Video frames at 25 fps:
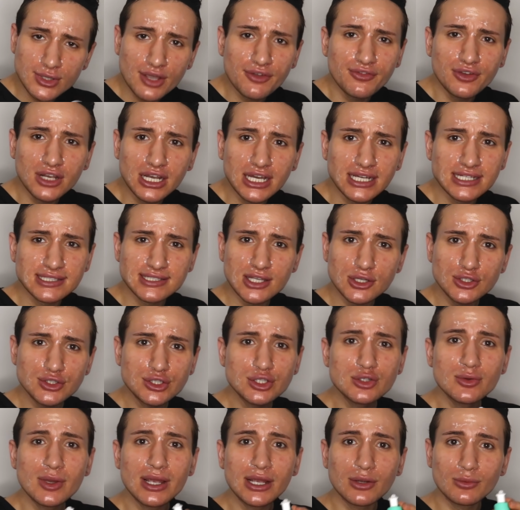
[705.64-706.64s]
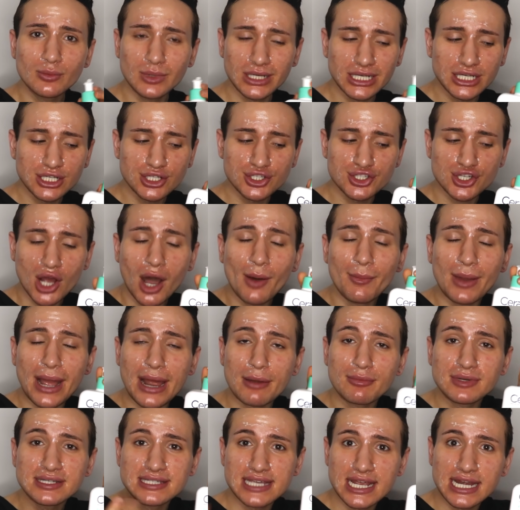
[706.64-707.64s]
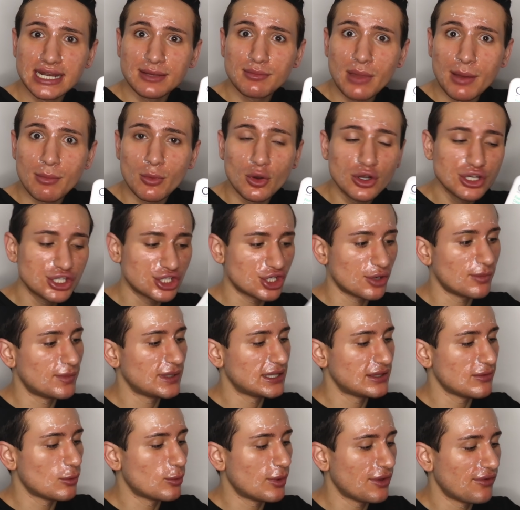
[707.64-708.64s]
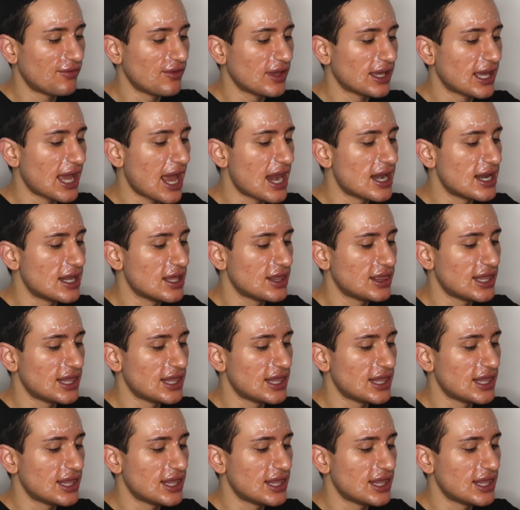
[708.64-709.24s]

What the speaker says: I feel like it's also doing a really good job at retaining my moisture, but with, again,